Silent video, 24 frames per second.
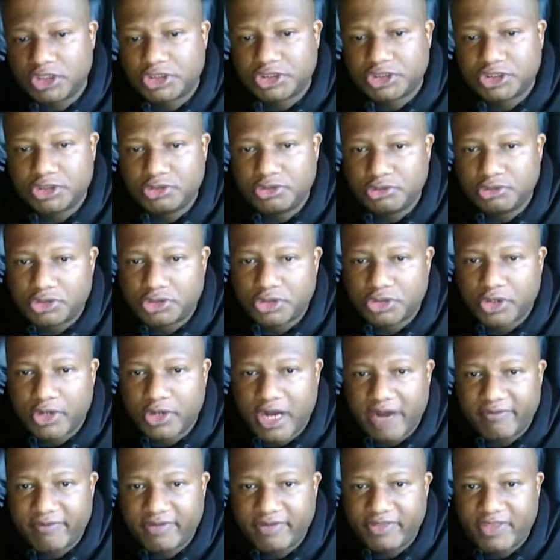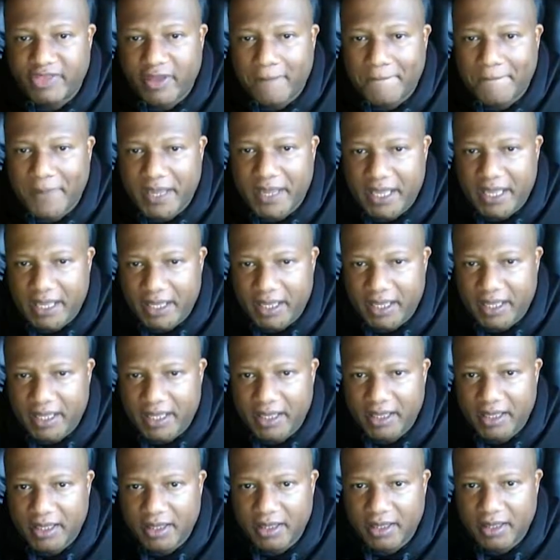turn everything pink.
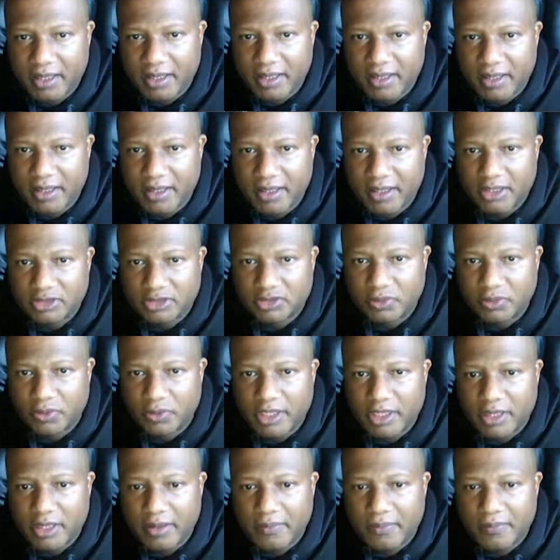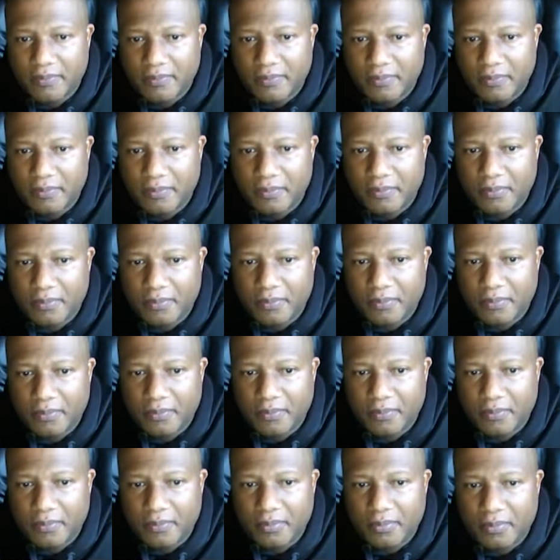So we'll hit
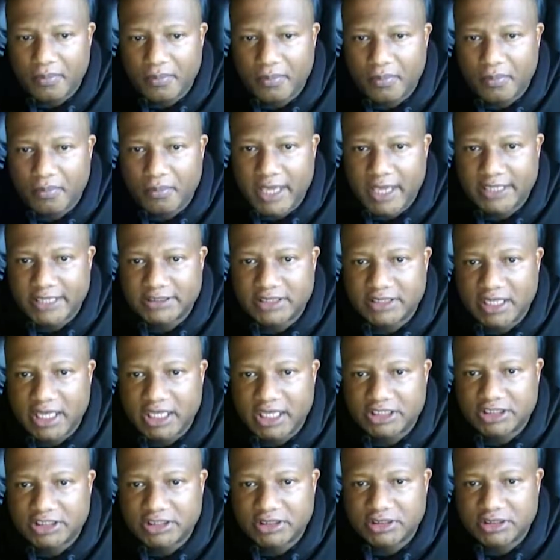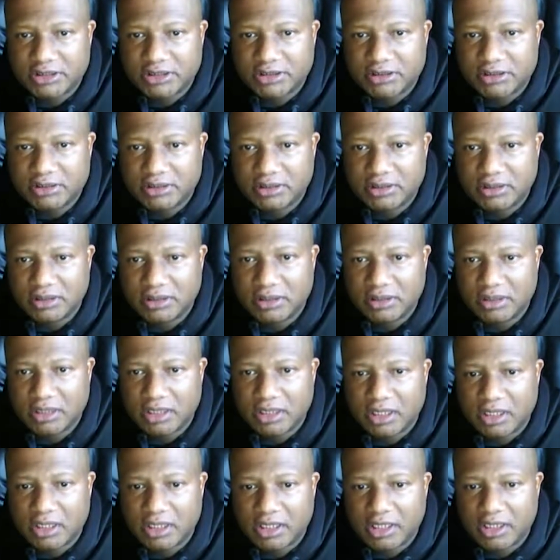make selection,
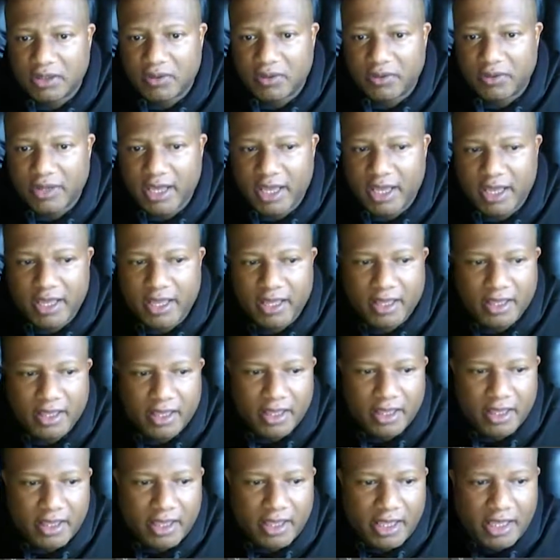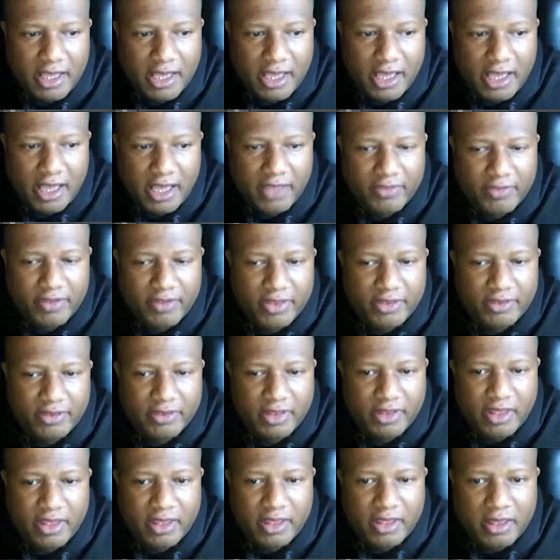click OK, and then
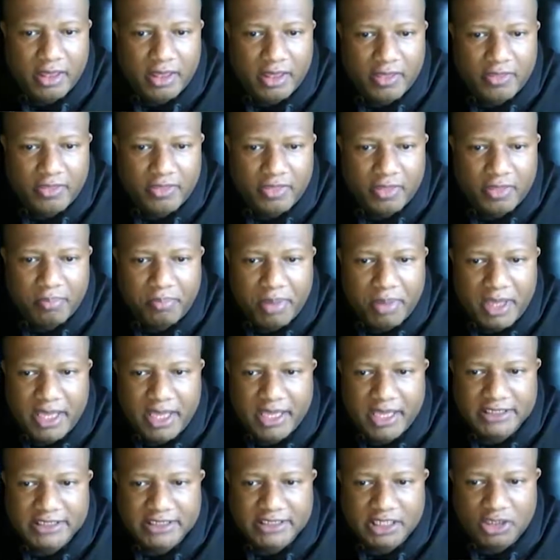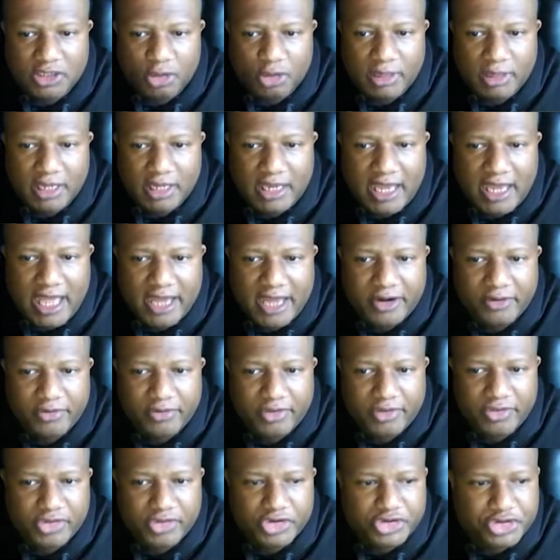the pink is a little bit lighter than the
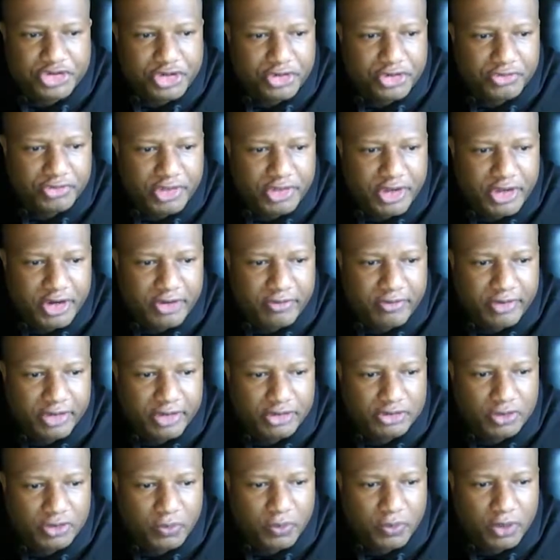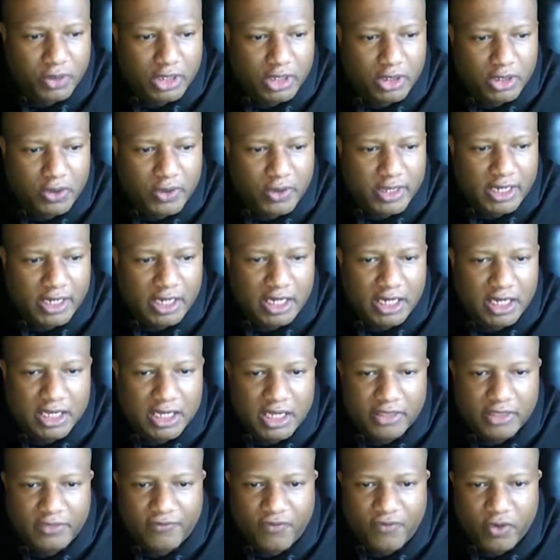shirt and the earrings, so we're going to go ahead and click on the
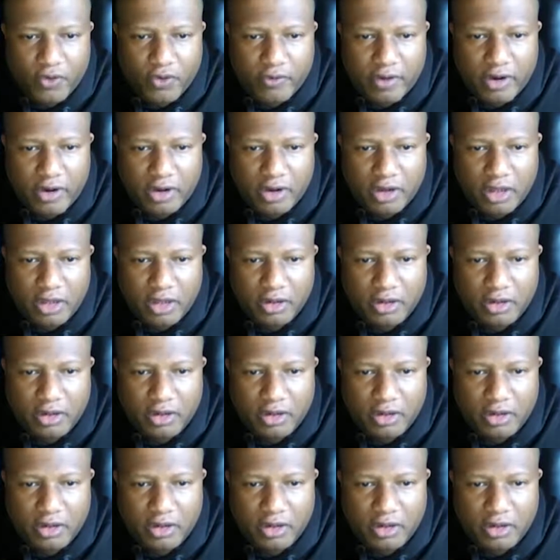foreground color.